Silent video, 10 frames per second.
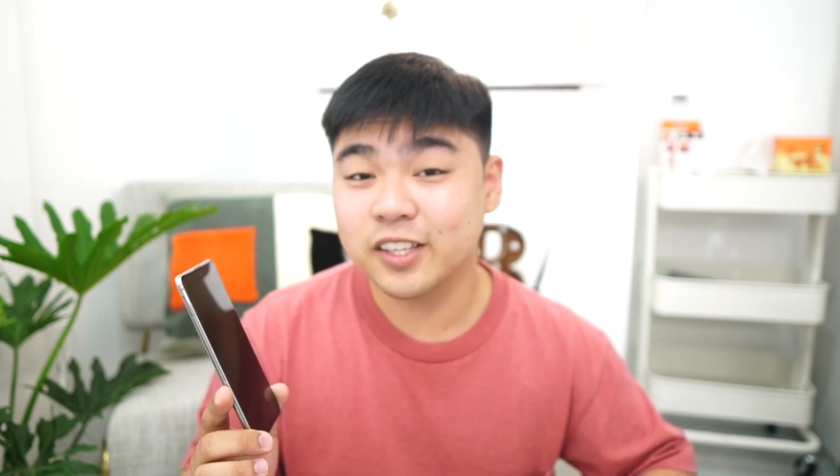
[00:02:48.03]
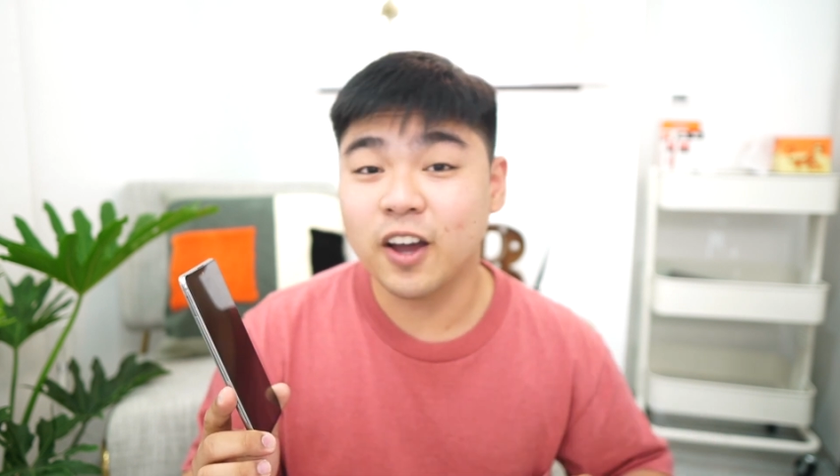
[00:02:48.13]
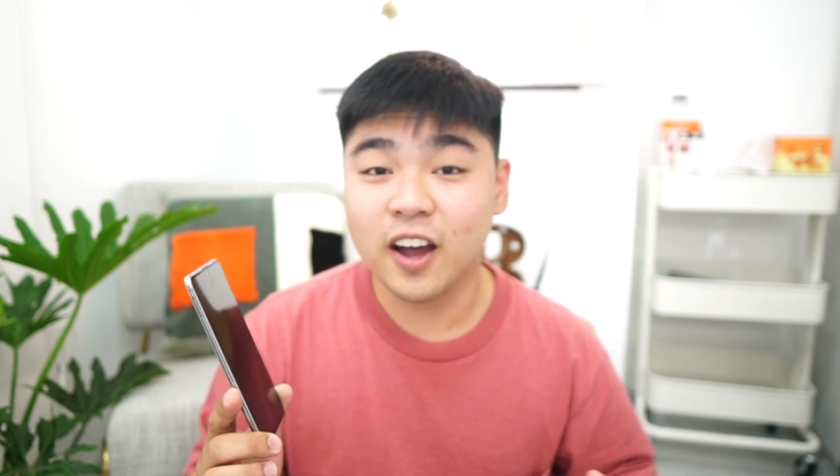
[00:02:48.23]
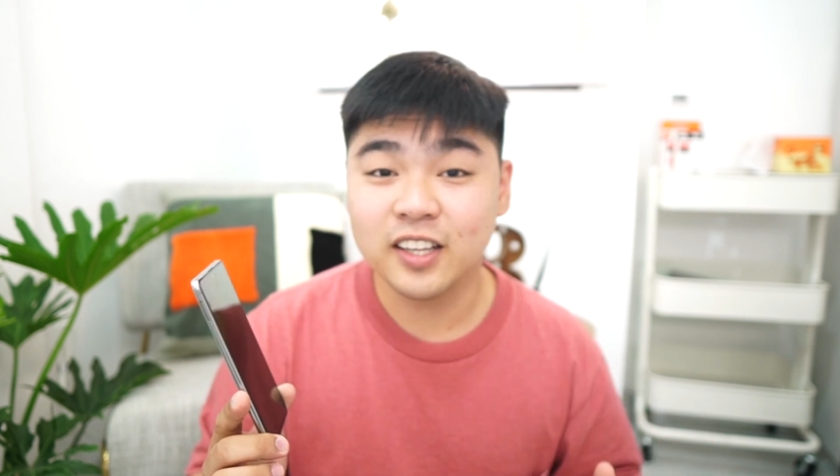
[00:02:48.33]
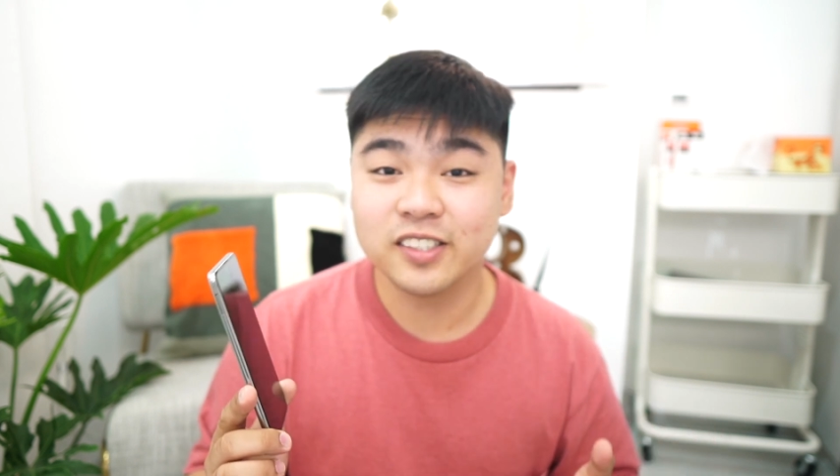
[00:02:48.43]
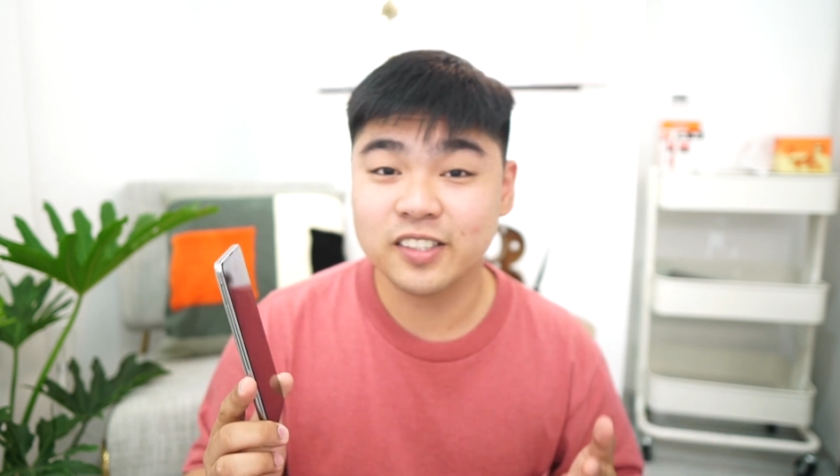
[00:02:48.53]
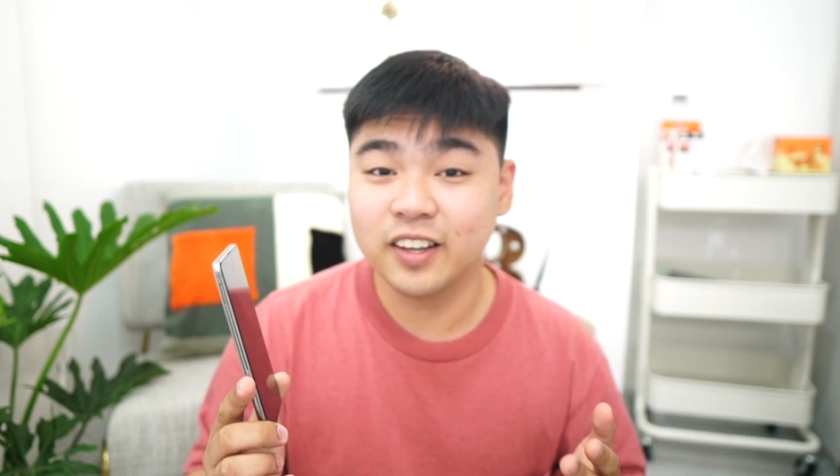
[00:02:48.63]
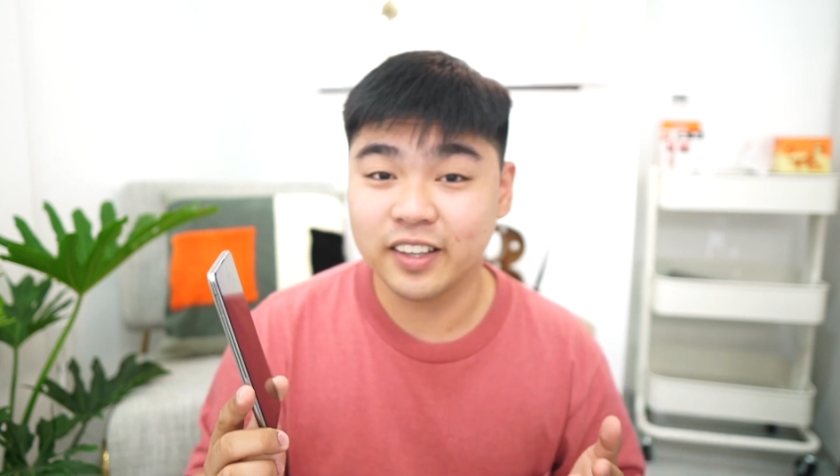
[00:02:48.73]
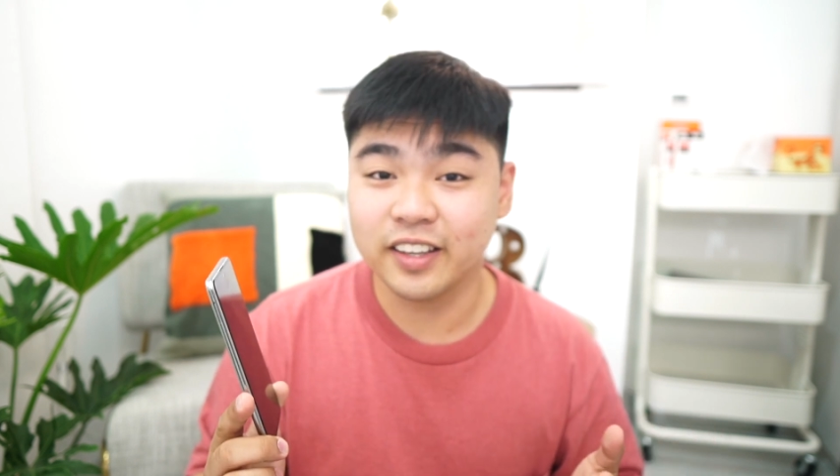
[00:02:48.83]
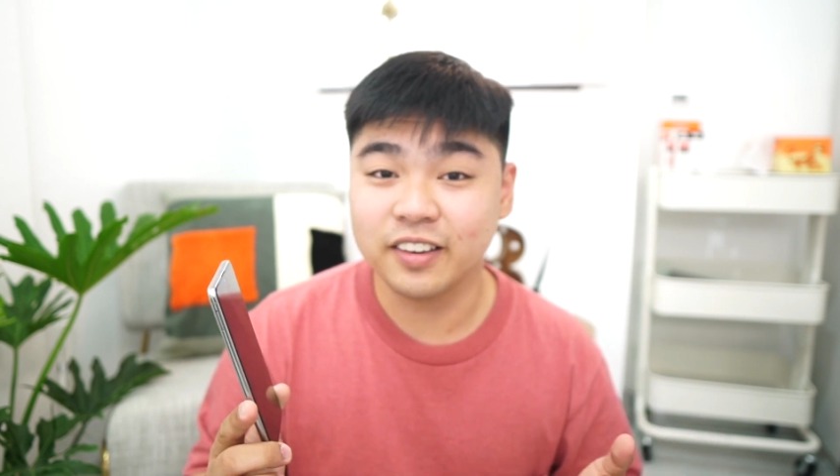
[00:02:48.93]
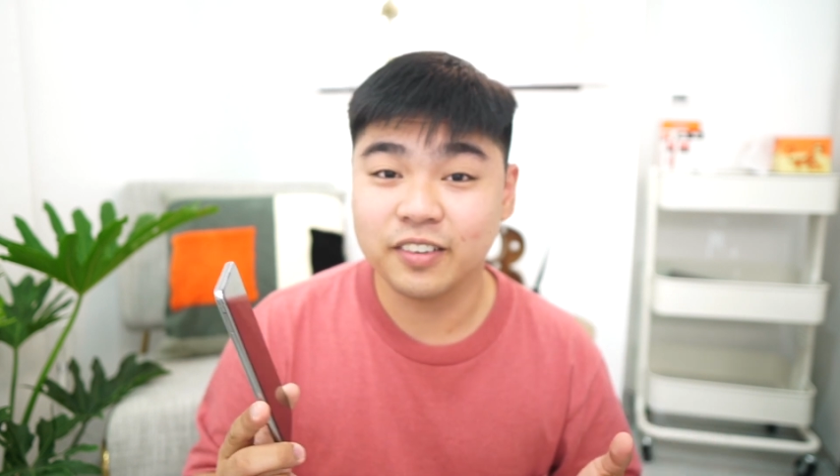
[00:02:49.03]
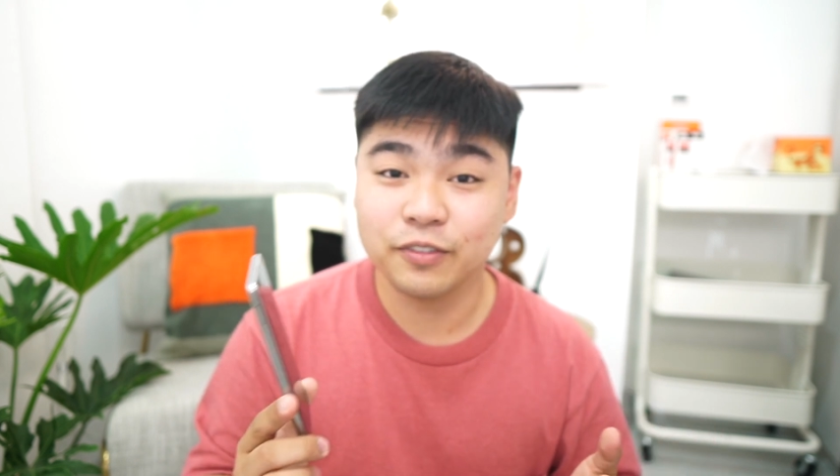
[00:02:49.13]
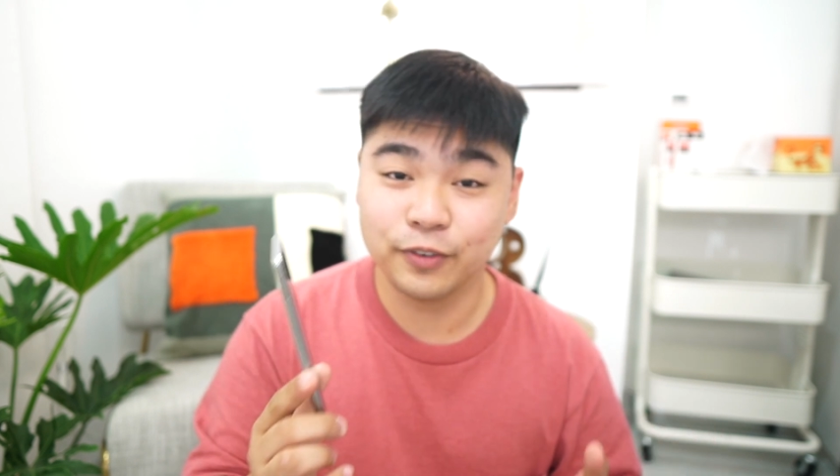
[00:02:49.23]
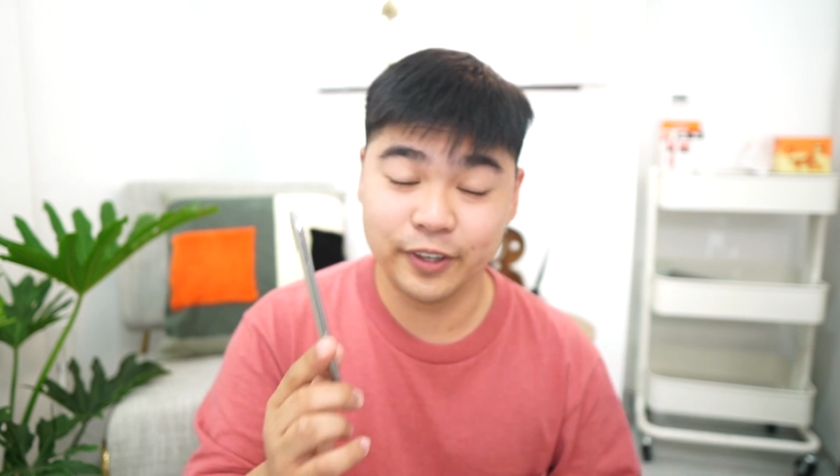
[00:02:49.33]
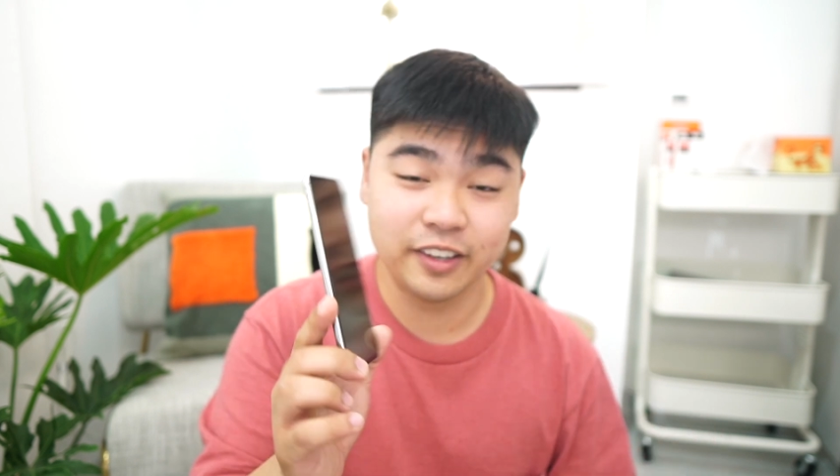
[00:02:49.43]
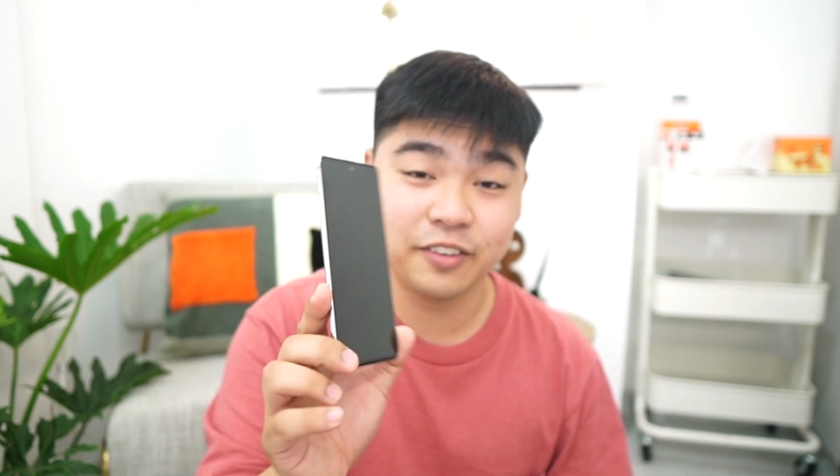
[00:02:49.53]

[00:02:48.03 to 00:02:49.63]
cost cutting for the